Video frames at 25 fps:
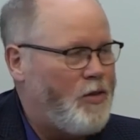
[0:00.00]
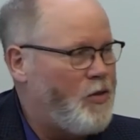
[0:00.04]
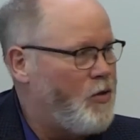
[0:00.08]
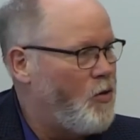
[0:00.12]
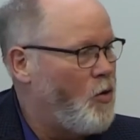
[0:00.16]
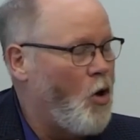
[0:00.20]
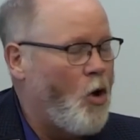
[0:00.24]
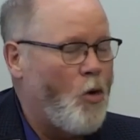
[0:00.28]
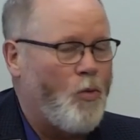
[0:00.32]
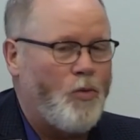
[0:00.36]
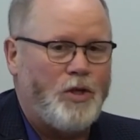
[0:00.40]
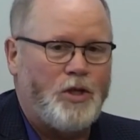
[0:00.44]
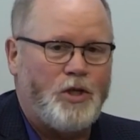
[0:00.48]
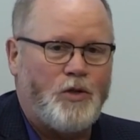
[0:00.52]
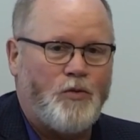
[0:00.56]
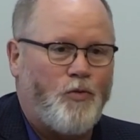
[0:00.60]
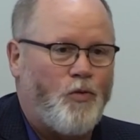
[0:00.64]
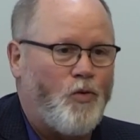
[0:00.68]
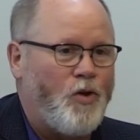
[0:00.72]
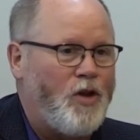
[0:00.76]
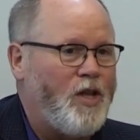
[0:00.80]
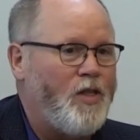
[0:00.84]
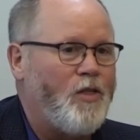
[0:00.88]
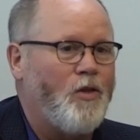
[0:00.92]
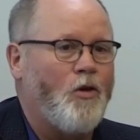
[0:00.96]
They're always
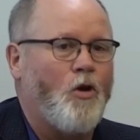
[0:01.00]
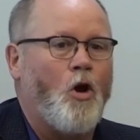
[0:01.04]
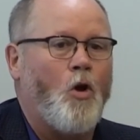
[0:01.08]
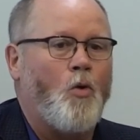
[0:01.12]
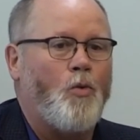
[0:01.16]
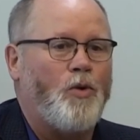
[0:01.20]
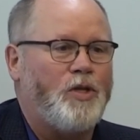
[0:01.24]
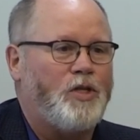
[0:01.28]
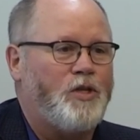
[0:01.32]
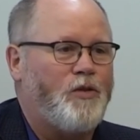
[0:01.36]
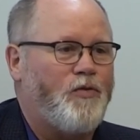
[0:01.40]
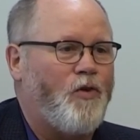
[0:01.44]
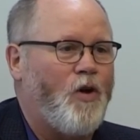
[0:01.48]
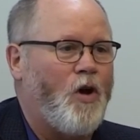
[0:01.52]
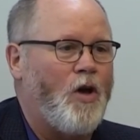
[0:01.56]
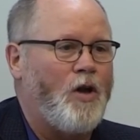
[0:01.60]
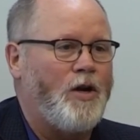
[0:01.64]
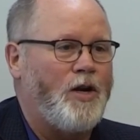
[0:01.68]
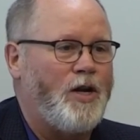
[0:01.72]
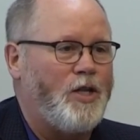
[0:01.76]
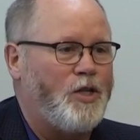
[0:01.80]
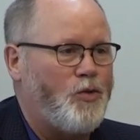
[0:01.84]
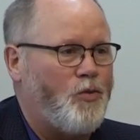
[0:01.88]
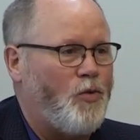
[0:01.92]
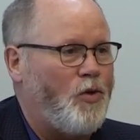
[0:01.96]
free, they're always fun,
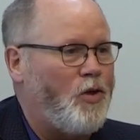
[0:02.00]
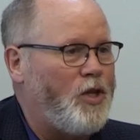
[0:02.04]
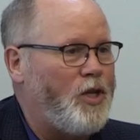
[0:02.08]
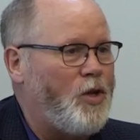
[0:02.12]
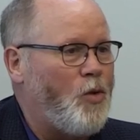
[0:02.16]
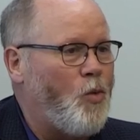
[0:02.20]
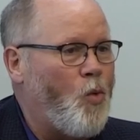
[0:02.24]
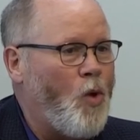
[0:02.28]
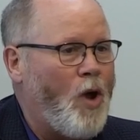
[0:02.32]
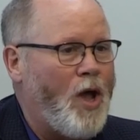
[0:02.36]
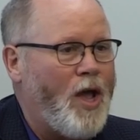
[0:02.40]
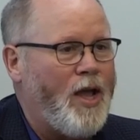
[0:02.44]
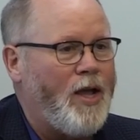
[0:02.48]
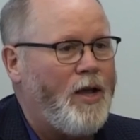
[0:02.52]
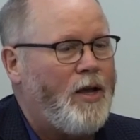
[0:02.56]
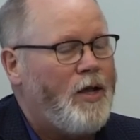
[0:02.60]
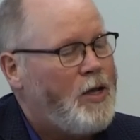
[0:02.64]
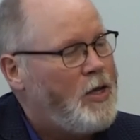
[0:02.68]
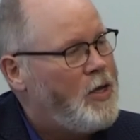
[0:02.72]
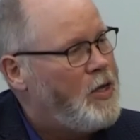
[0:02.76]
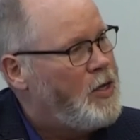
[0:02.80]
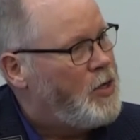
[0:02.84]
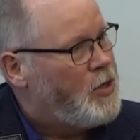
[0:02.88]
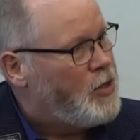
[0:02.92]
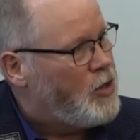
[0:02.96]
and it's really a way
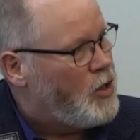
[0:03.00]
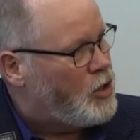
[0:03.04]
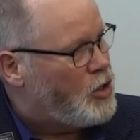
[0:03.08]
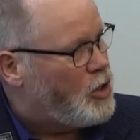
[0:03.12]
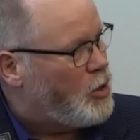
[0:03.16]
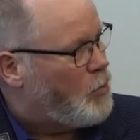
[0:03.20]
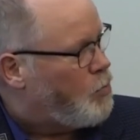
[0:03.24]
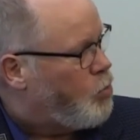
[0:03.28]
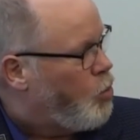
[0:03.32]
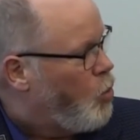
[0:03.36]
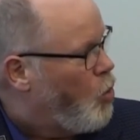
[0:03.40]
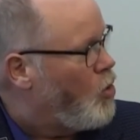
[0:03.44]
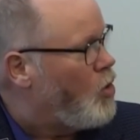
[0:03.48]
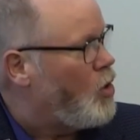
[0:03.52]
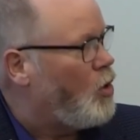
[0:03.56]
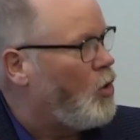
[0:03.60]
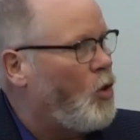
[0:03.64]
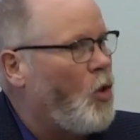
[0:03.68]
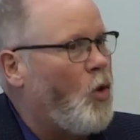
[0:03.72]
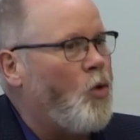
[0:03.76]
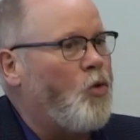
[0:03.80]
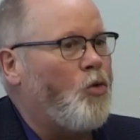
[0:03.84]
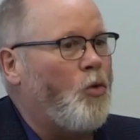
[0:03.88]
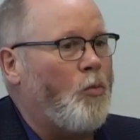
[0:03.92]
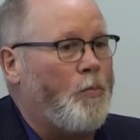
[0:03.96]
to support a
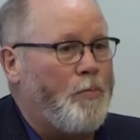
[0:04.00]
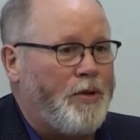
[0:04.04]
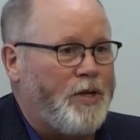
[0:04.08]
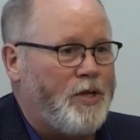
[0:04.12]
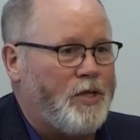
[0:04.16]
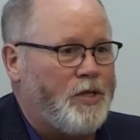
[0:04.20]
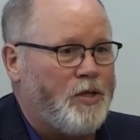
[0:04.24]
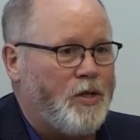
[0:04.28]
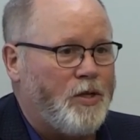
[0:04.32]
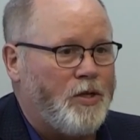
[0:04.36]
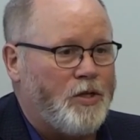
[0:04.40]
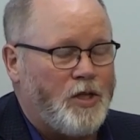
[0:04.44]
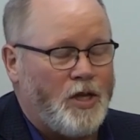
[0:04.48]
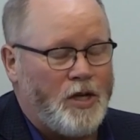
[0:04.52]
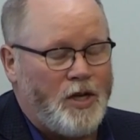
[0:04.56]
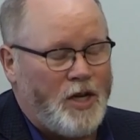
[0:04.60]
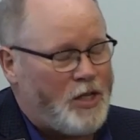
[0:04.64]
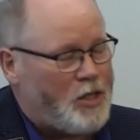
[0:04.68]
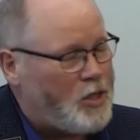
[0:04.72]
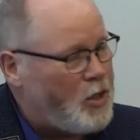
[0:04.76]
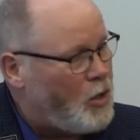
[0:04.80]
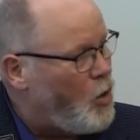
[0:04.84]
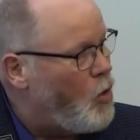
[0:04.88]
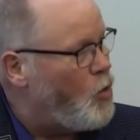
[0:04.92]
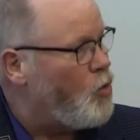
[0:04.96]
local business. And
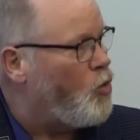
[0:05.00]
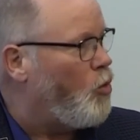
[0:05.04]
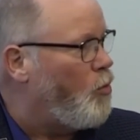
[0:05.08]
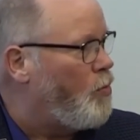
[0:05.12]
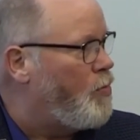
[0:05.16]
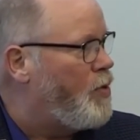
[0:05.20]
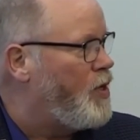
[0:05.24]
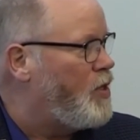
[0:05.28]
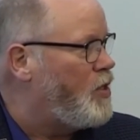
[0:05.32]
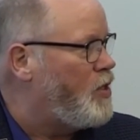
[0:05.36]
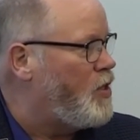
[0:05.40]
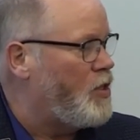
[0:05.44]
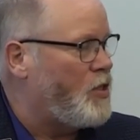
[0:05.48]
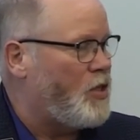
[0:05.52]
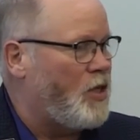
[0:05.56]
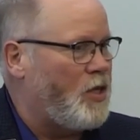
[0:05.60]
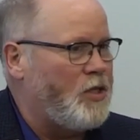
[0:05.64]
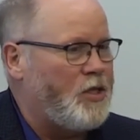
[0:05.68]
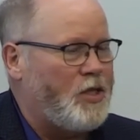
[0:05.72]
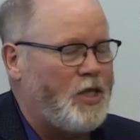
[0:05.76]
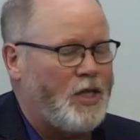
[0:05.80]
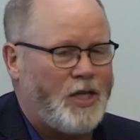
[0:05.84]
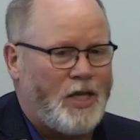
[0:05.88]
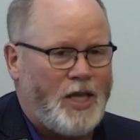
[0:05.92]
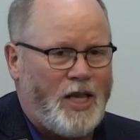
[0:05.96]
it's local
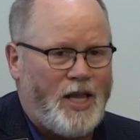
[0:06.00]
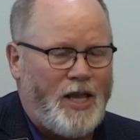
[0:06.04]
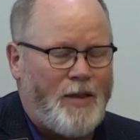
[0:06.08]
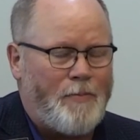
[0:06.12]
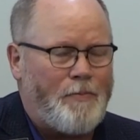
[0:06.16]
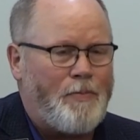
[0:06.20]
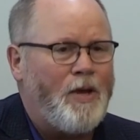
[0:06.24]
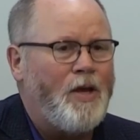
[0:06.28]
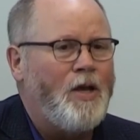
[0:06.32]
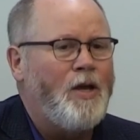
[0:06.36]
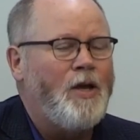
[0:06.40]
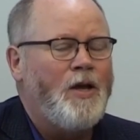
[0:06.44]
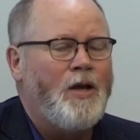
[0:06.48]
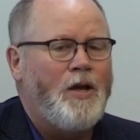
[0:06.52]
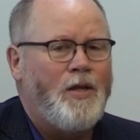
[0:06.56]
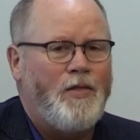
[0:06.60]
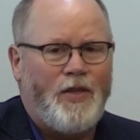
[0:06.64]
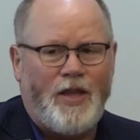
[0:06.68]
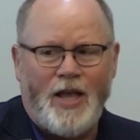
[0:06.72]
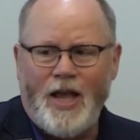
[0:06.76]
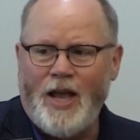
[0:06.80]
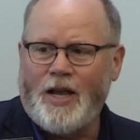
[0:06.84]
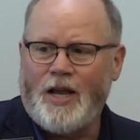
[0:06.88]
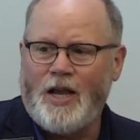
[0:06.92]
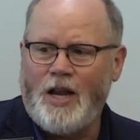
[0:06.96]
businesses that keep
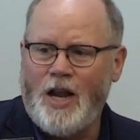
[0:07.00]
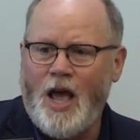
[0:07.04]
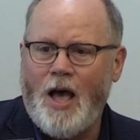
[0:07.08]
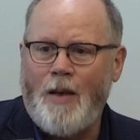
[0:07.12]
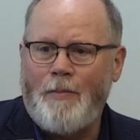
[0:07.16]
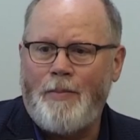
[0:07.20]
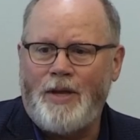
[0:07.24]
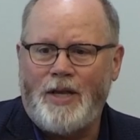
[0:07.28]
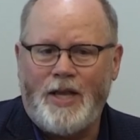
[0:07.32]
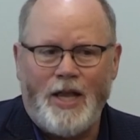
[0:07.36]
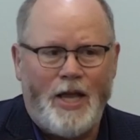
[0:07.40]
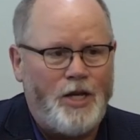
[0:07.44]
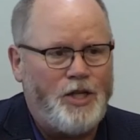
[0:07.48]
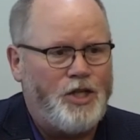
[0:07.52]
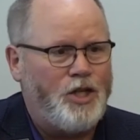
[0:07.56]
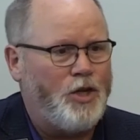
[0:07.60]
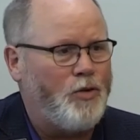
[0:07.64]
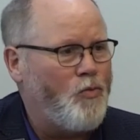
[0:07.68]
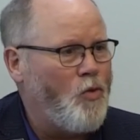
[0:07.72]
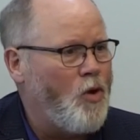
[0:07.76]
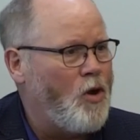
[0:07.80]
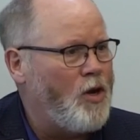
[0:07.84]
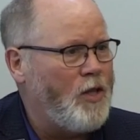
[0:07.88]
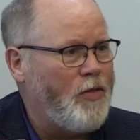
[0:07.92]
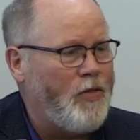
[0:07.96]
the economic engine
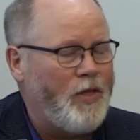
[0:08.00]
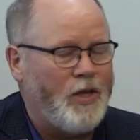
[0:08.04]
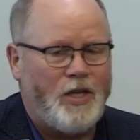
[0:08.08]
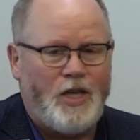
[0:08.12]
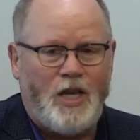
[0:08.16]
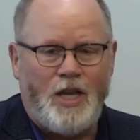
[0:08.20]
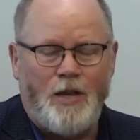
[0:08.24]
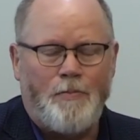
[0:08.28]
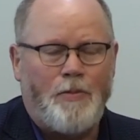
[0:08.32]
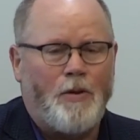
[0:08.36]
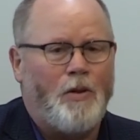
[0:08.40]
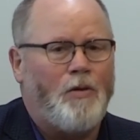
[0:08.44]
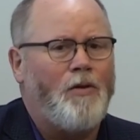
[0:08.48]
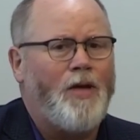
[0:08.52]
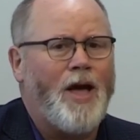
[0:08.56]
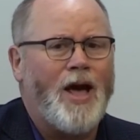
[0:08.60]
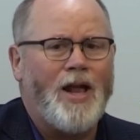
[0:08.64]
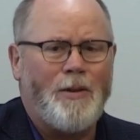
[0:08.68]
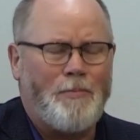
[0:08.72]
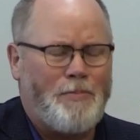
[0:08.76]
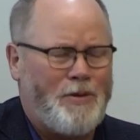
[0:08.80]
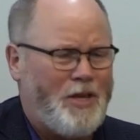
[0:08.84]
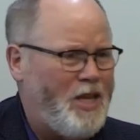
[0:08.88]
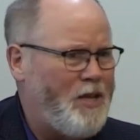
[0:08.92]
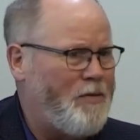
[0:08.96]
running, that keep a lot
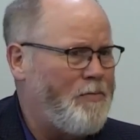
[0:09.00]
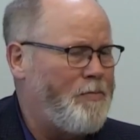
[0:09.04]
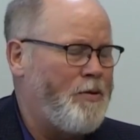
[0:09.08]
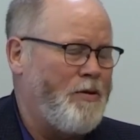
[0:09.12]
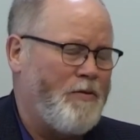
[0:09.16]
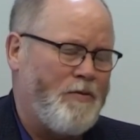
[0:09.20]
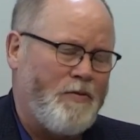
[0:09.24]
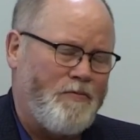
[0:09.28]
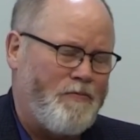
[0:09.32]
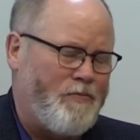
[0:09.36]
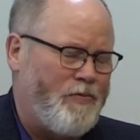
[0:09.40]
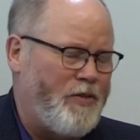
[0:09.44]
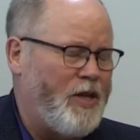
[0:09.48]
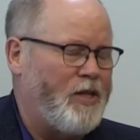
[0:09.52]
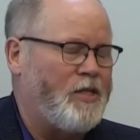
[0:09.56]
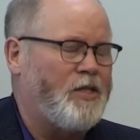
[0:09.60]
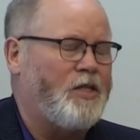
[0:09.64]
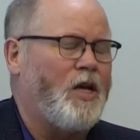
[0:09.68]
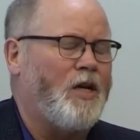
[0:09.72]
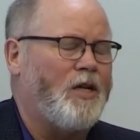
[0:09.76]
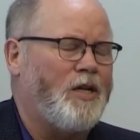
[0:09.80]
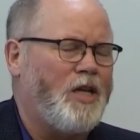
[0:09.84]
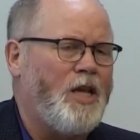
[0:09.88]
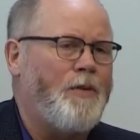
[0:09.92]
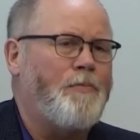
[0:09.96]
of people,
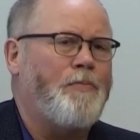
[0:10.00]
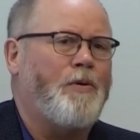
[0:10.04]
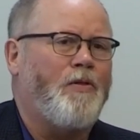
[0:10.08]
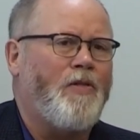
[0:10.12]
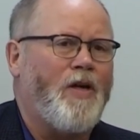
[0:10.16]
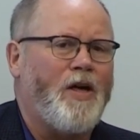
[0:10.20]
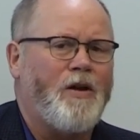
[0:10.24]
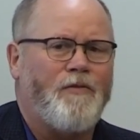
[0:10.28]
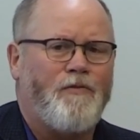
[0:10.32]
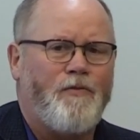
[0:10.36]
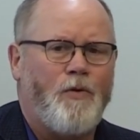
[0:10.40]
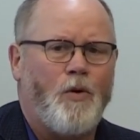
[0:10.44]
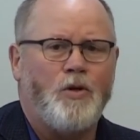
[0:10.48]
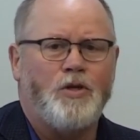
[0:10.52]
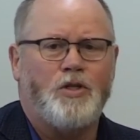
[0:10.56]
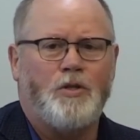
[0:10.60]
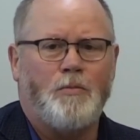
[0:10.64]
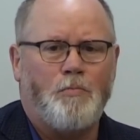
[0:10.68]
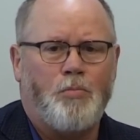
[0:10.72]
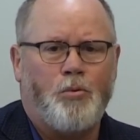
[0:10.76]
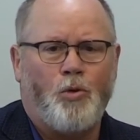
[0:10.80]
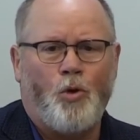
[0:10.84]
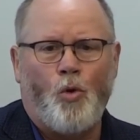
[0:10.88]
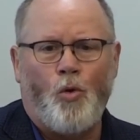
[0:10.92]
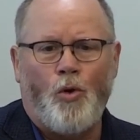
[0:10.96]
that keep a lot of folks
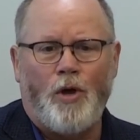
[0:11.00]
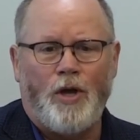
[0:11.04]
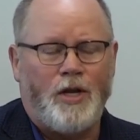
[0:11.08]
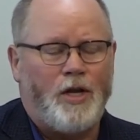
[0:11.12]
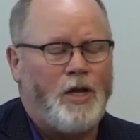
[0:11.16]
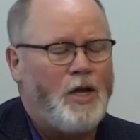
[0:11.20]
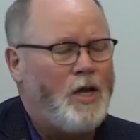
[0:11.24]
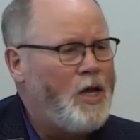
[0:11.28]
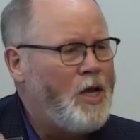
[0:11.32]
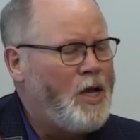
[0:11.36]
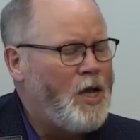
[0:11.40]
employed.